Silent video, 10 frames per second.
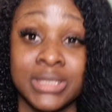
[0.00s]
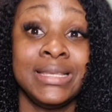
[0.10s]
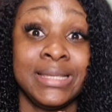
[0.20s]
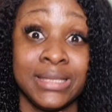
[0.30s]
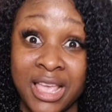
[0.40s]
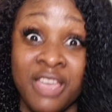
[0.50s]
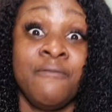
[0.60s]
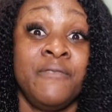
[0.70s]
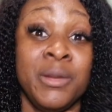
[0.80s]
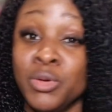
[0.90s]
This is
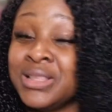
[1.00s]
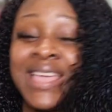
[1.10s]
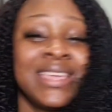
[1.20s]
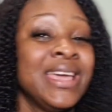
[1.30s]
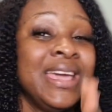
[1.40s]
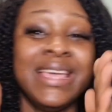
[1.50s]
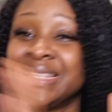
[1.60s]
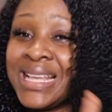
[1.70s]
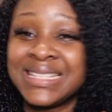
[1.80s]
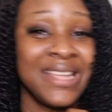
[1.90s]
every month. Like, it
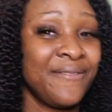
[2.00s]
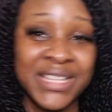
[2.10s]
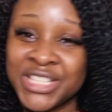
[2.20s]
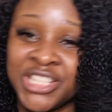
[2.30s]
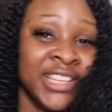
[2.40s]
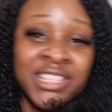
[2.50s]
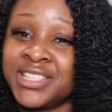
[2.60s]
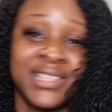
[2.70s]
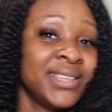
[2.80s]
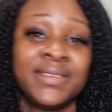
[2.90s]
has never
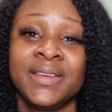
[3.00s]
changed.